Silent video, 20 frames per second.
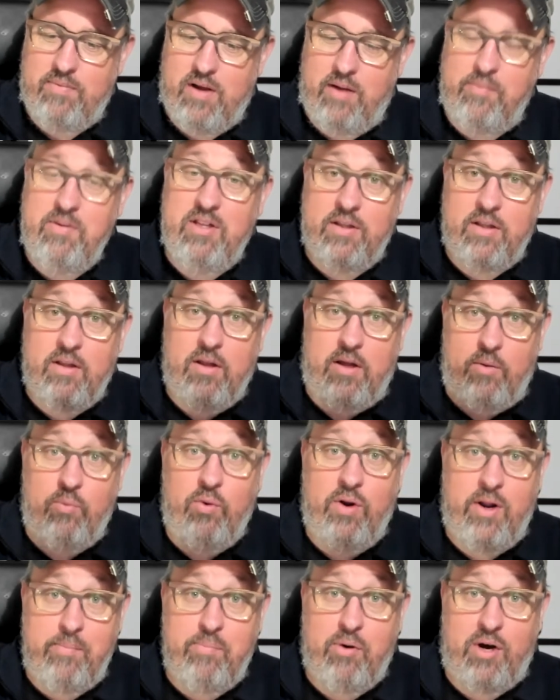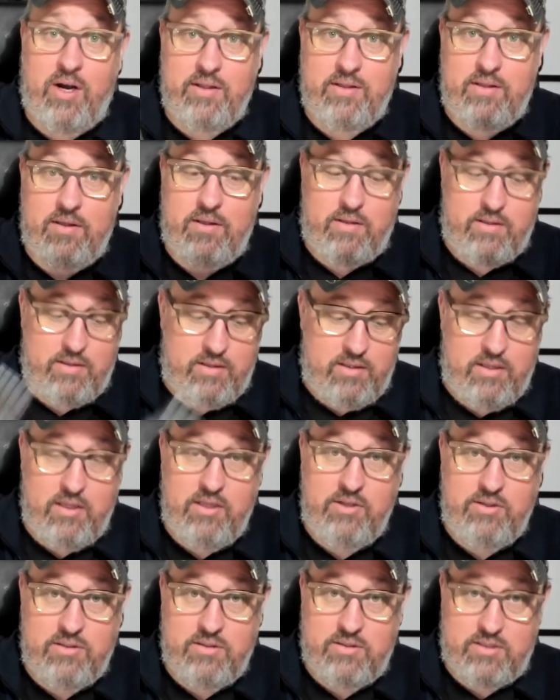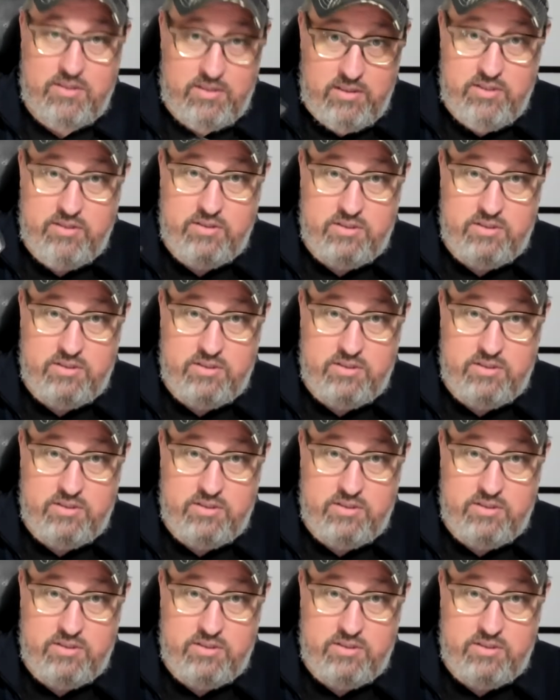I mean, when I bought these